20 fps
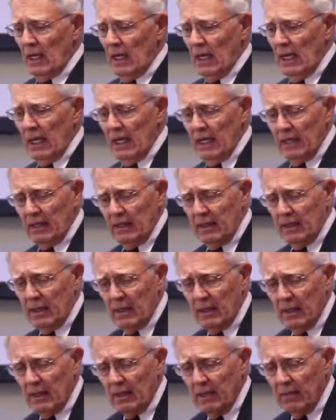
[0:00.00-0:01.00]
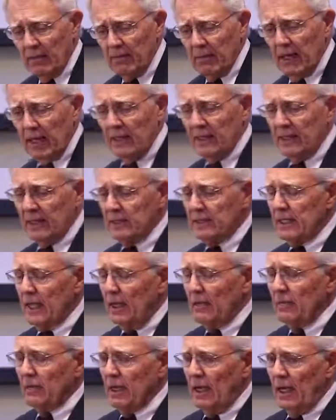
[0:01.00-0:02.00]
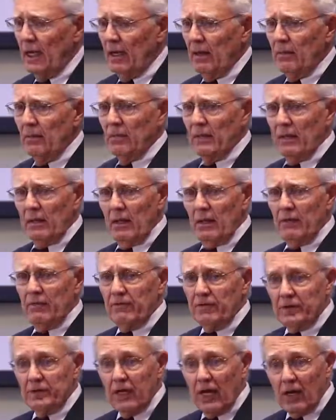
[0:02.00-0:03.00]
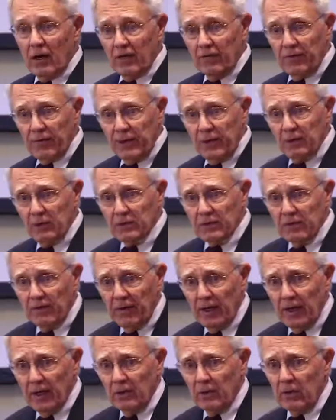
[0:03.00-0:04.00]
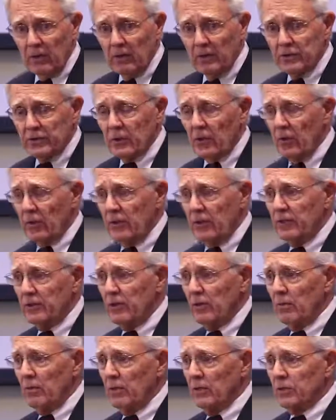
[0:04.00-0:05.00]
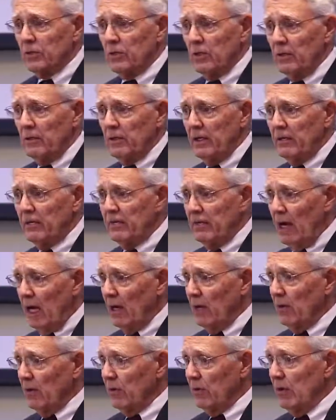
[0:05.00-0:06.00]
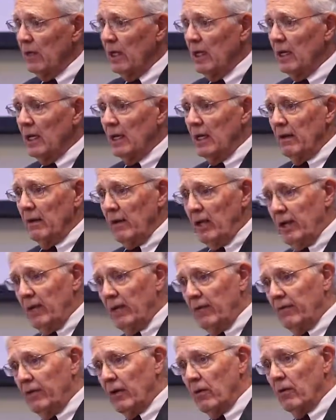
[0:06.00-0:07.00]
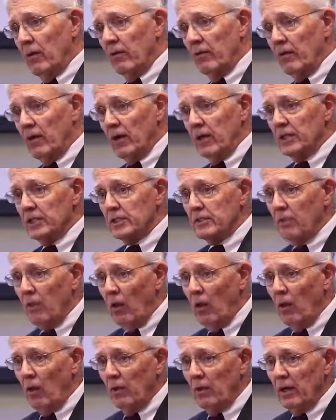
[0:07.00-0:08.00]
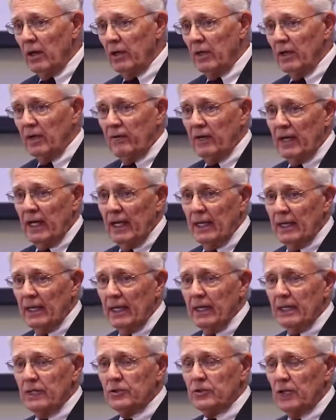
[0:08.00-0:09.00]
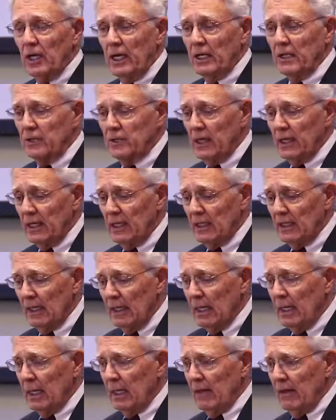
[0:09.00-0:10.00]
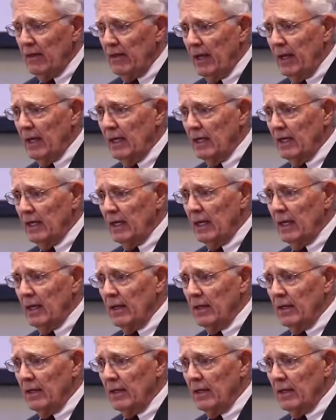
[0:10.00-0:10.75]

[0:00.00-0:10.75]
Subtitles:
And at the same time, photography was available, so the tumors could be followed. If there were a very small one, if it had any change in it, then